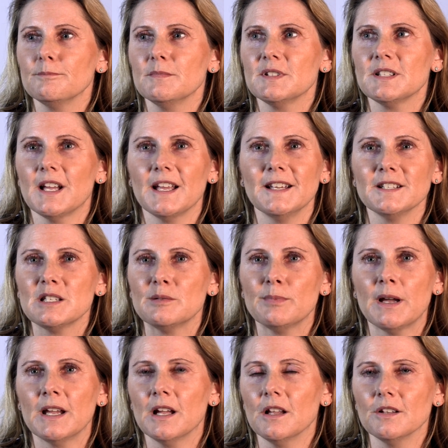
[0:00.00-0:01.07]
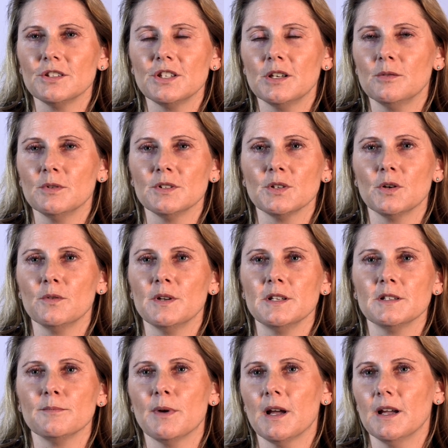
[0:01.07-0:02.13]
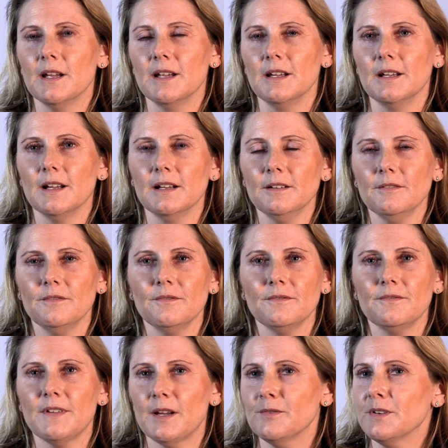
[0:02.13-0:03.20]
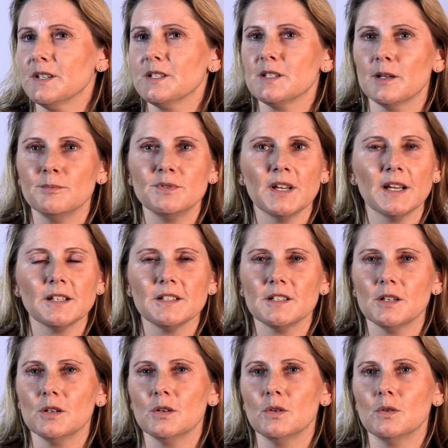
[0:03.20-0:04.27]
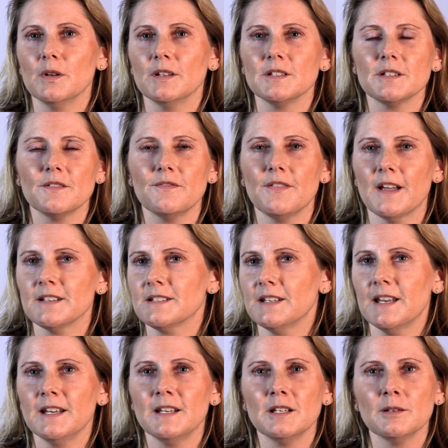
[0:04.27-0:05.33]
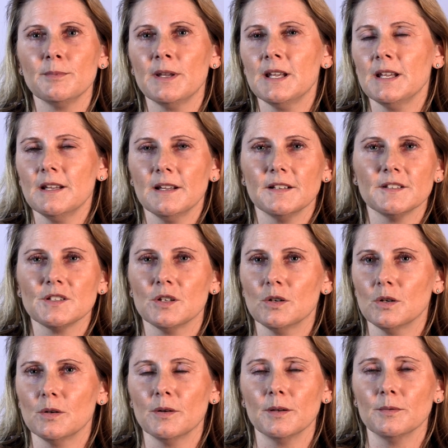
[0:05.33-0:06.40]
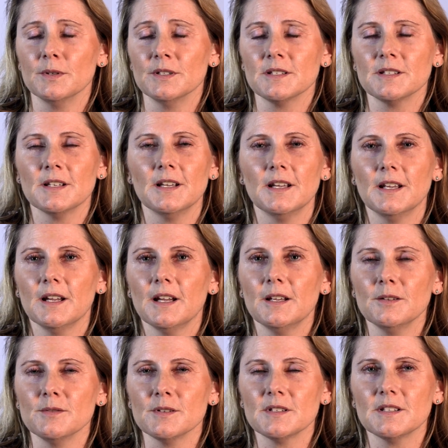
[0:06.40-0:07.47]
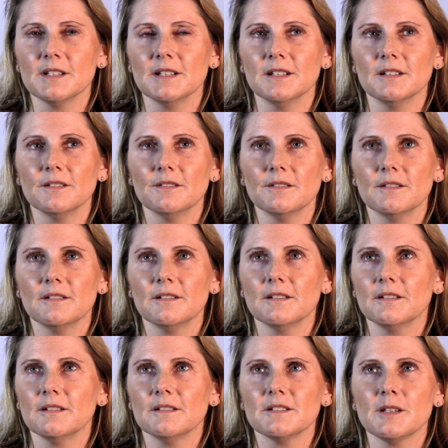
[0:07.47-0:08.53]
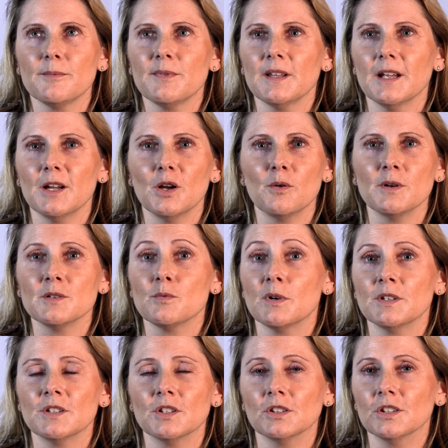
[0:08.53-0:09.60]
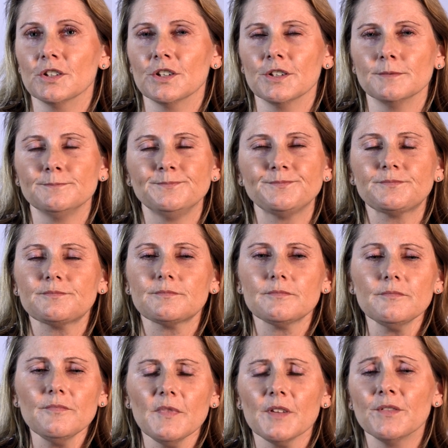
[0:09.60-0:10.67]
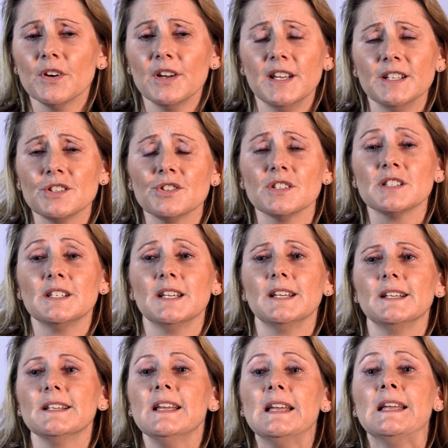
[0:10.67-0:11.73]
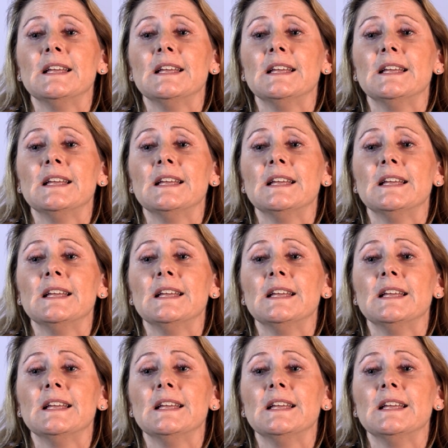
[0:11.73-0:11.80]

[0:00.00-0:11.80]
Science and biology was always my favorite subject, so it's fascinating to me, and so it was something I always wanted to learn. Very interesting.